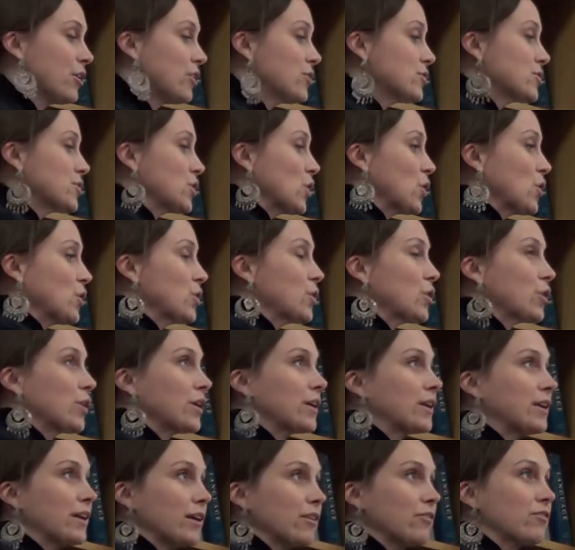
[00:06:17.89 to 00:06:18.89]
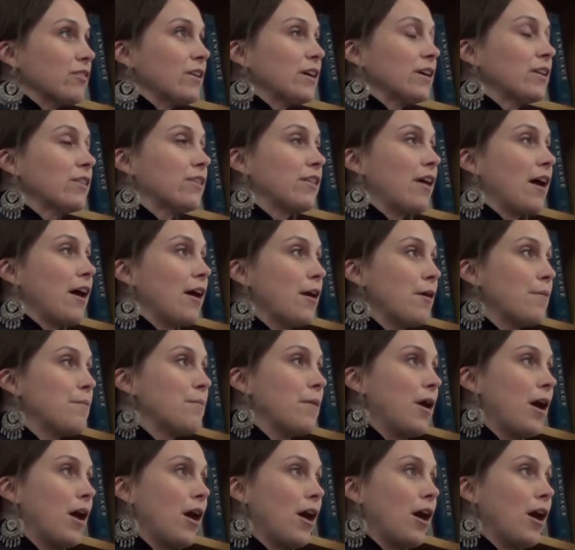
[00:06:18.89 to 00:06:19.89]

So you're giving them,